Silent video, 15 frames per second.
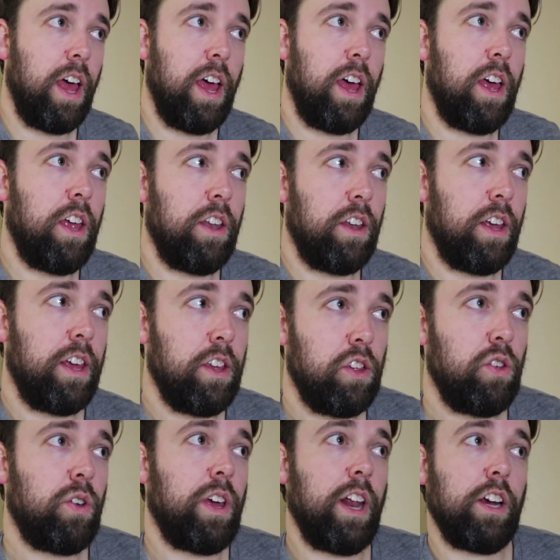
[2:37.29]
And
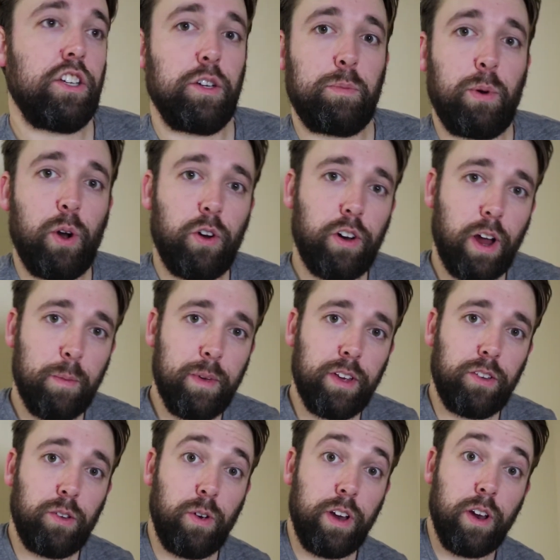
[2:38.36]
you can actually program
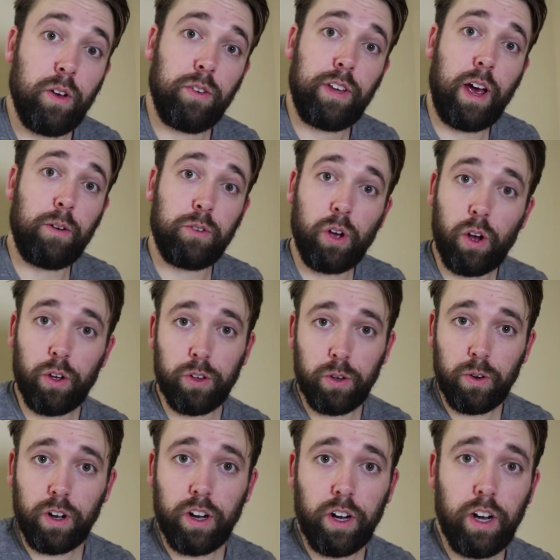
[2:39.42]
it so it knows how tall
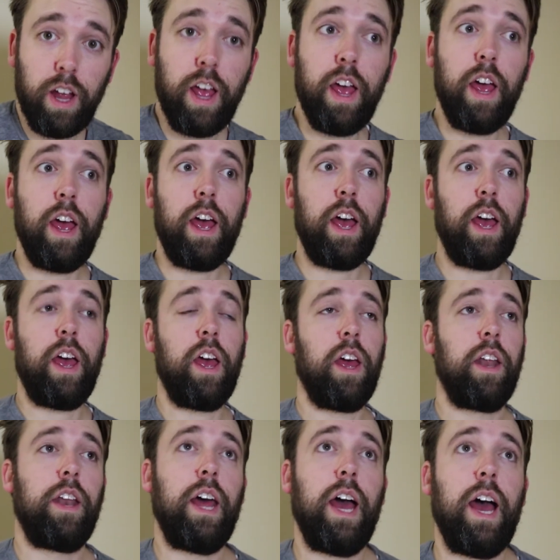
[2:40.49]
you are
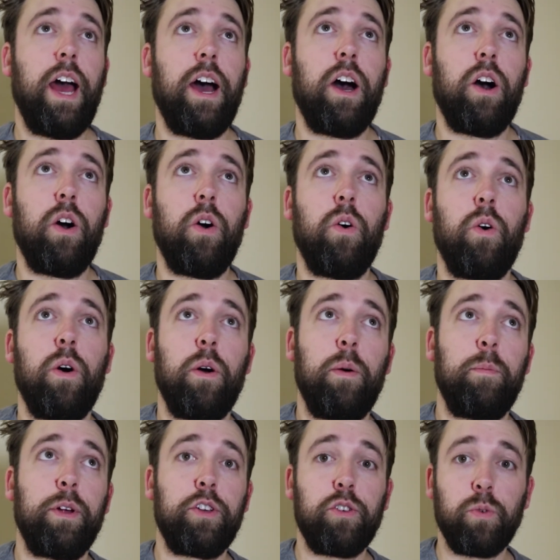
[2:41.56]
and how
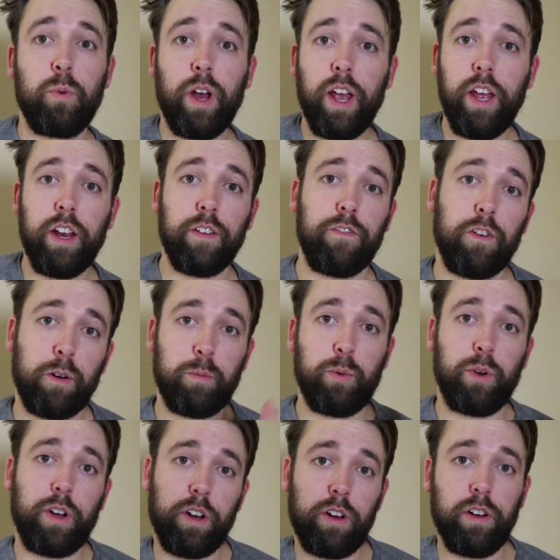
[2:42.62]
much you weigh and if you're a
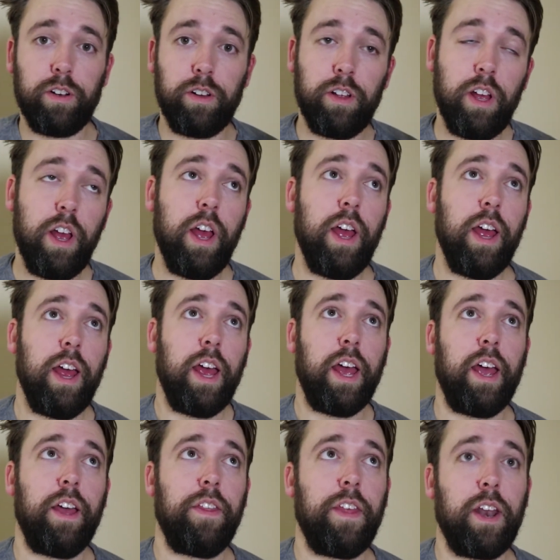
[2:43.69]
boy or girl.
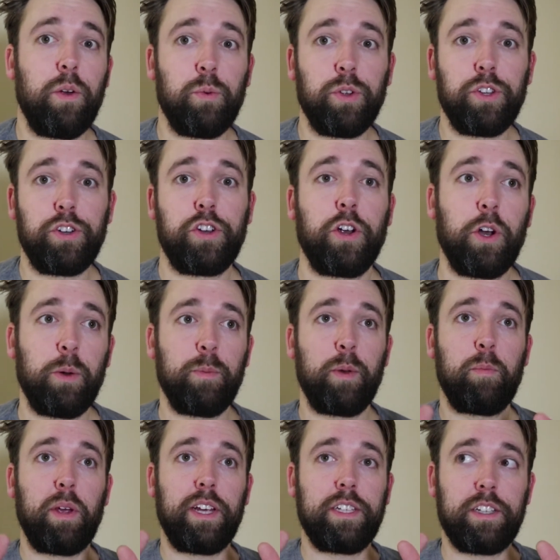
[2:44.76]
And then it will
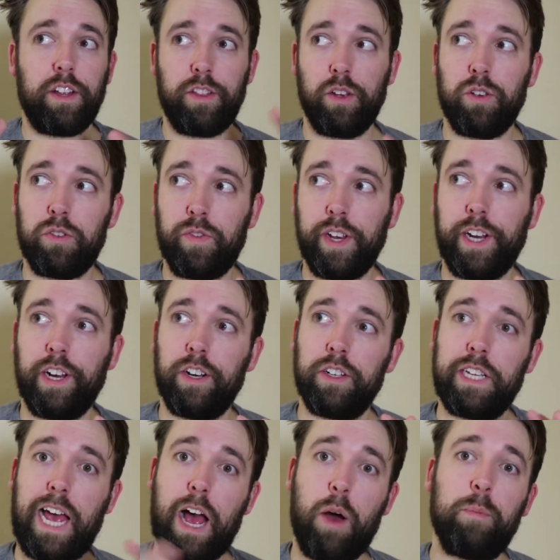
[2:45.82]
determine based on those
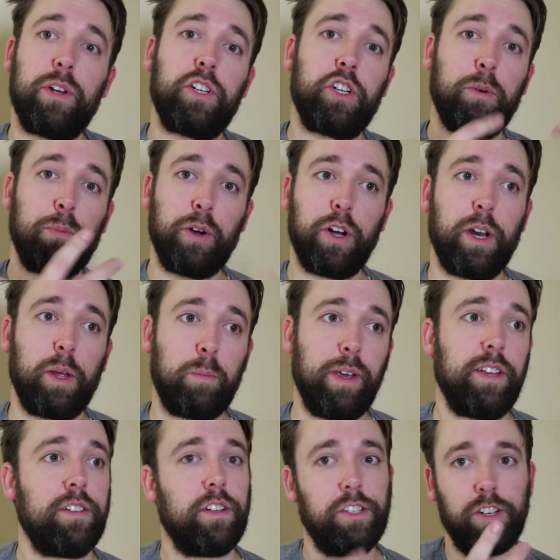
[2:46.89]
figures how much you're burning
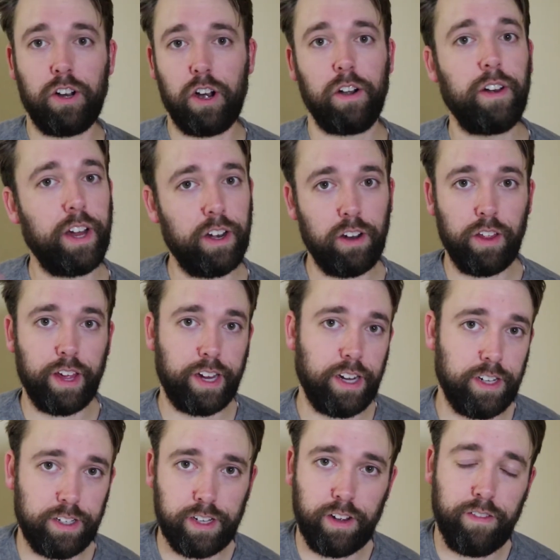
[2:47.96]
based on your heart rate and all that
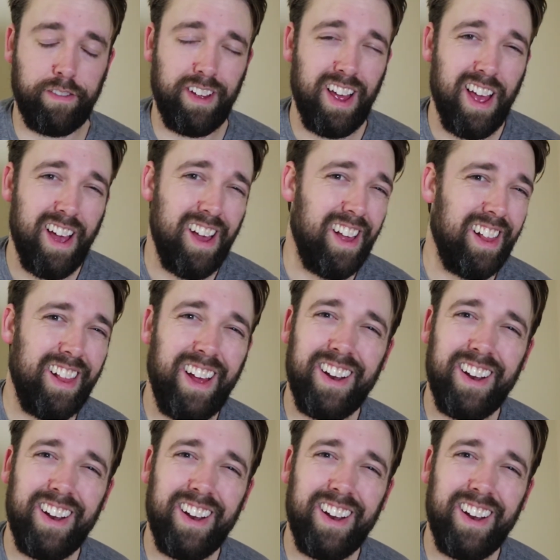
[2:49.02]
kind of stuff.